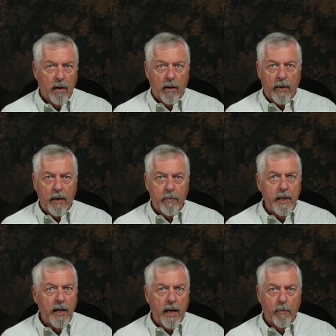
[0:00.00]
That
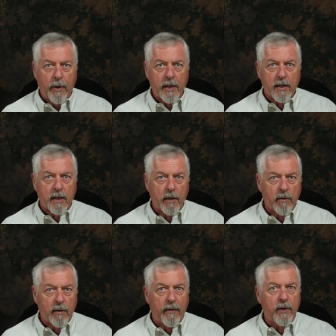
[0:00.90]
beadhead brings the center of
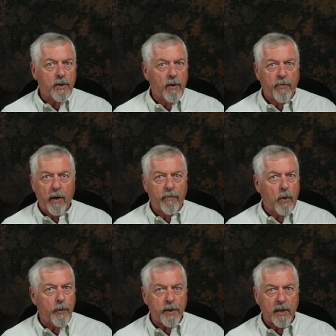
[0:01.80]
gravity so far
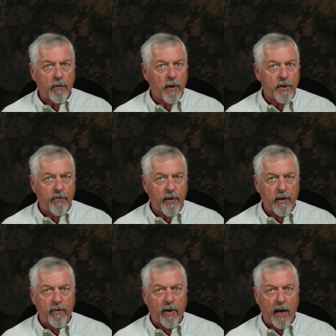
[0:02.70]
forward, this thing runs
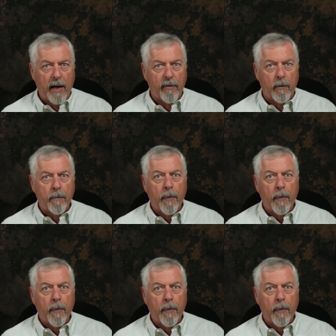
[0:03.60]
very, very level.